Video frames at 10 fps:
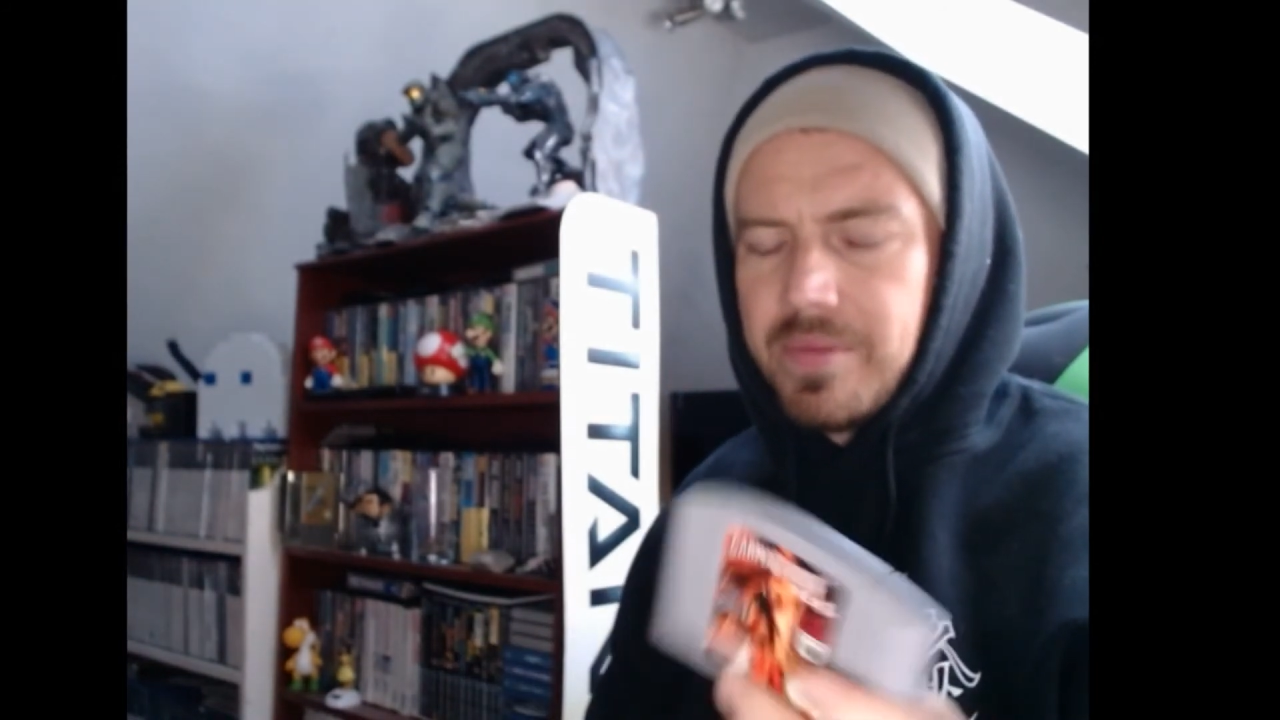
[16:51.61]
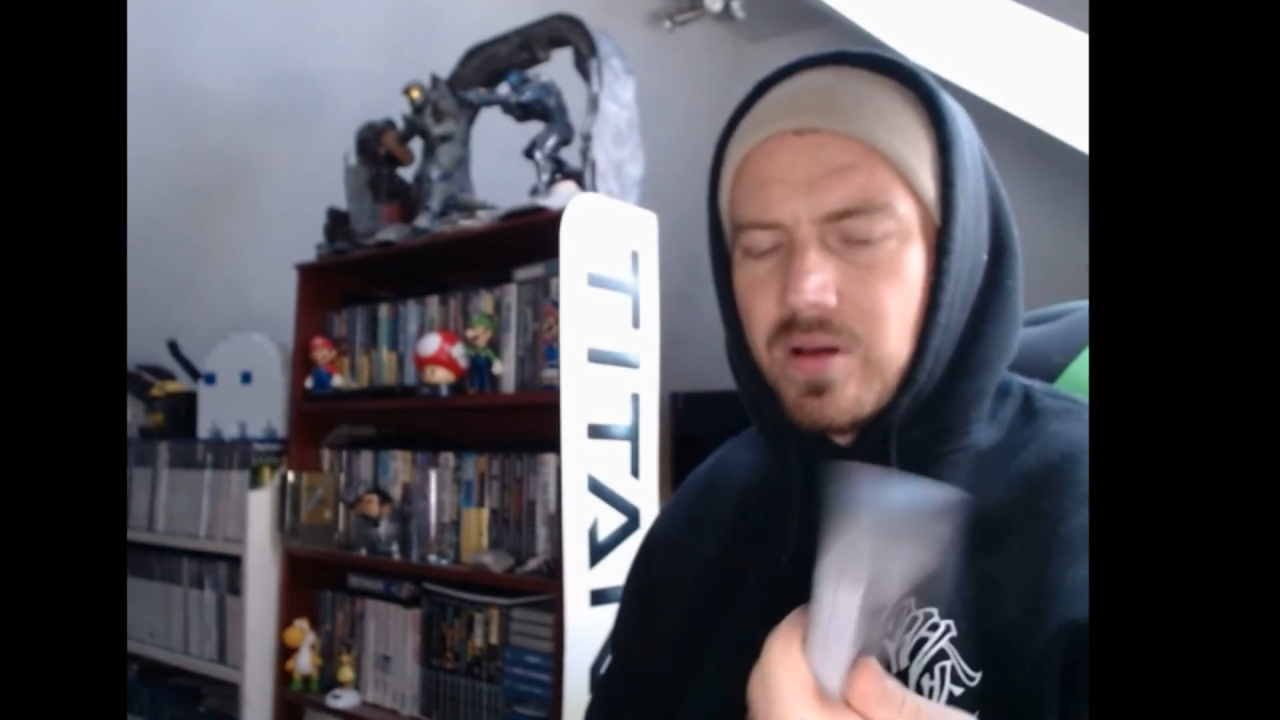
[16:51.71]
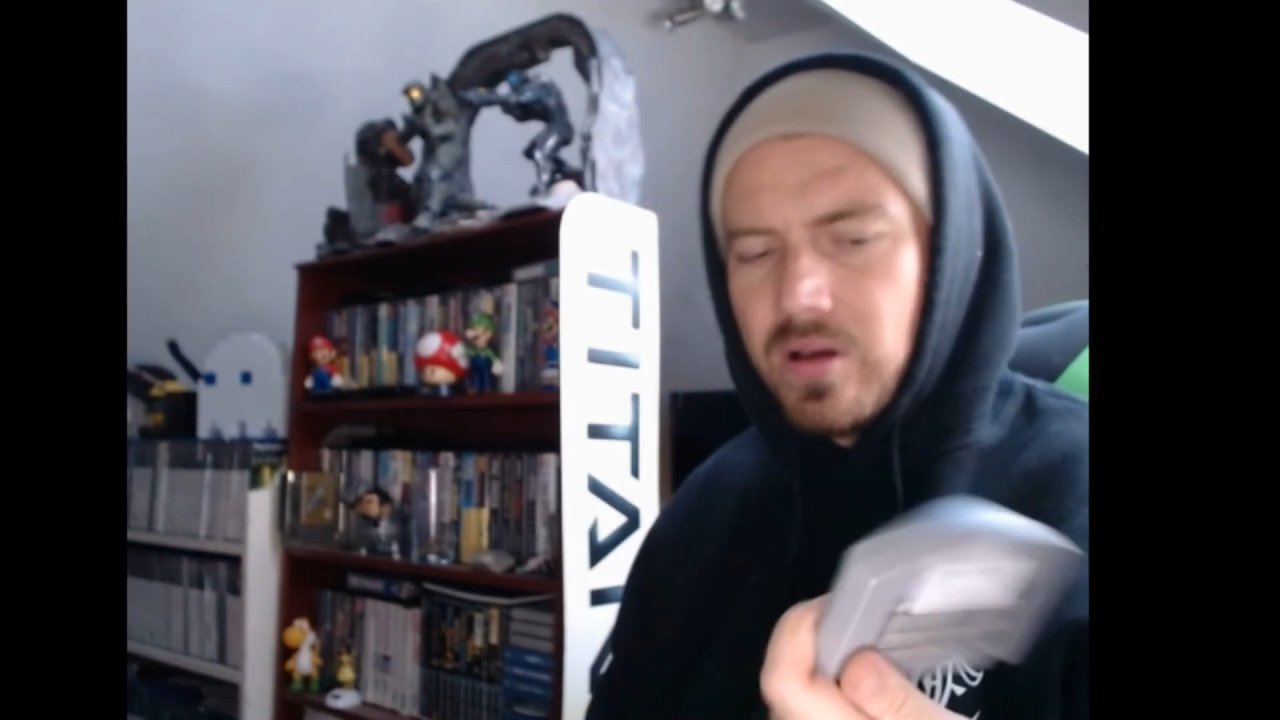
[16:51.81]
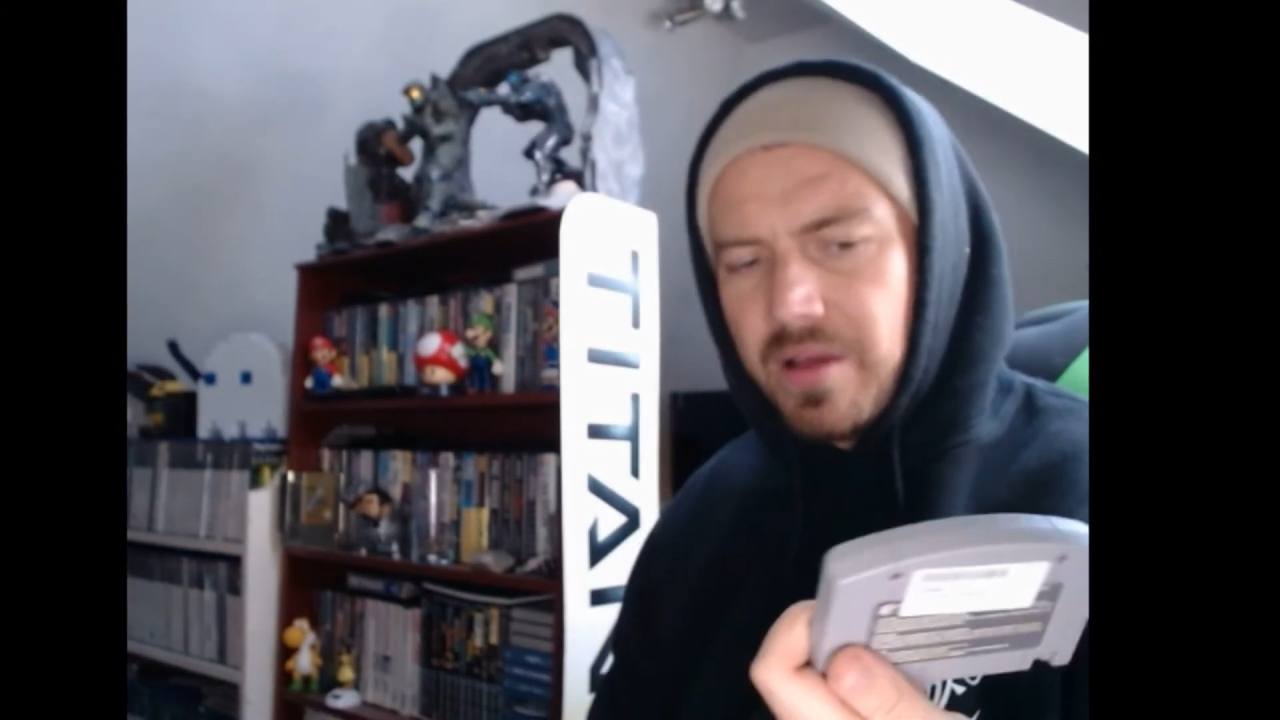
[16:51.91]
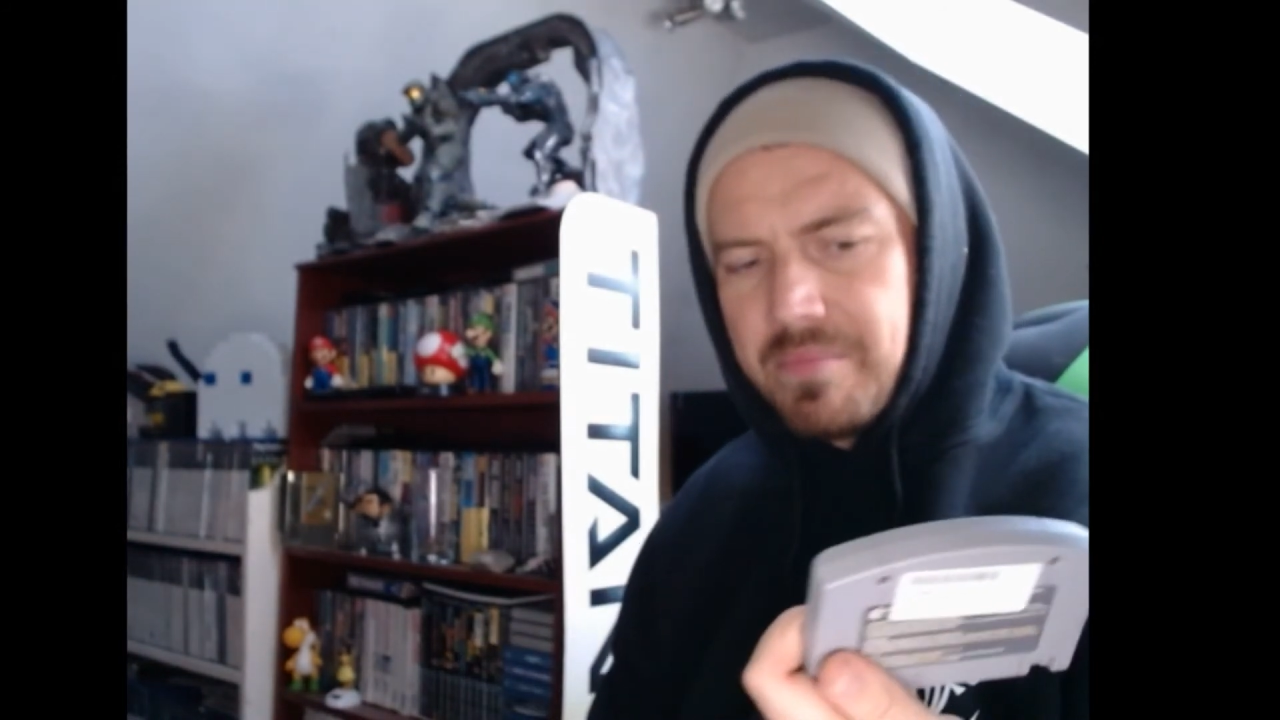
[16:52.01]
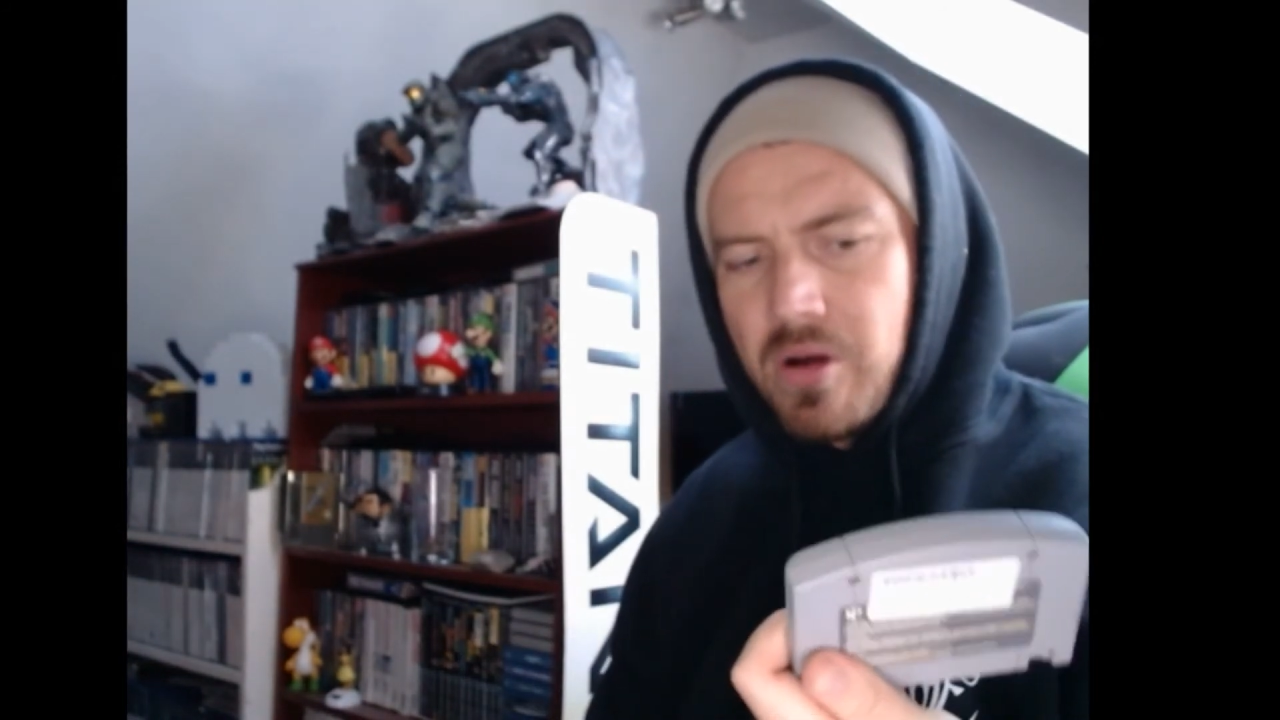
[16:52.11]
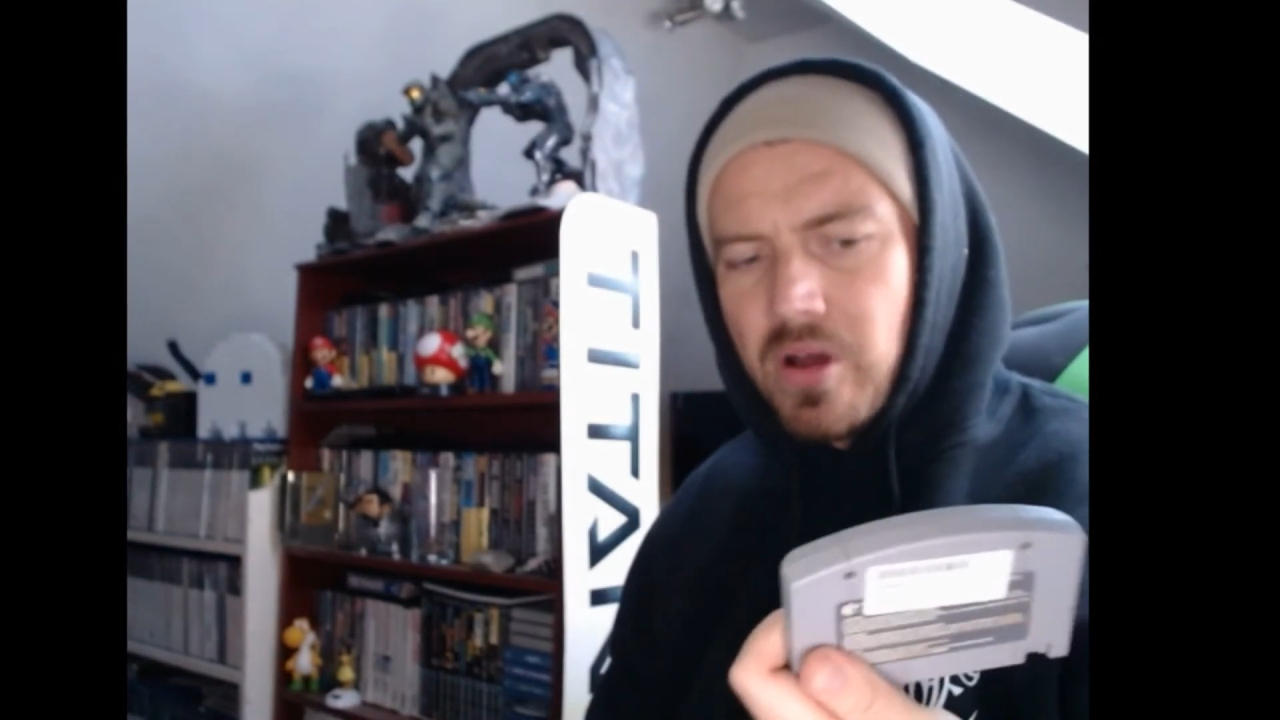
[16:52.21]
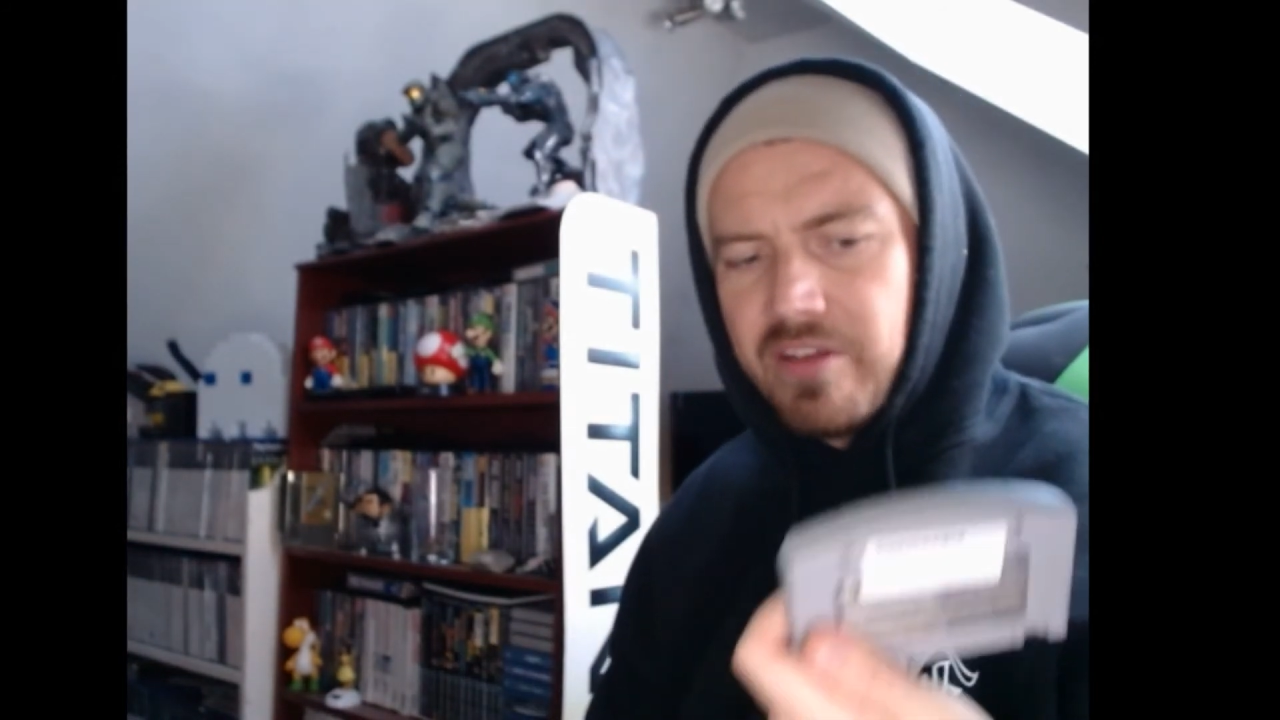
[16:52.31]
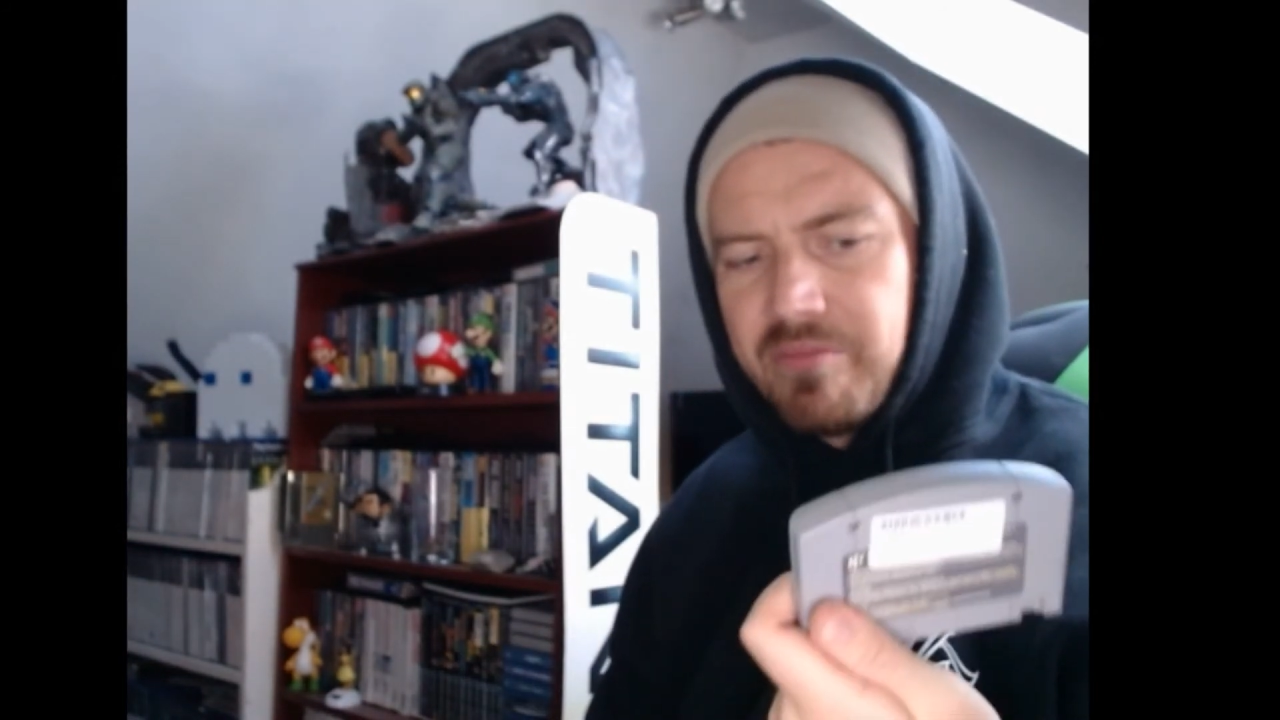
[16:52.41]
I might have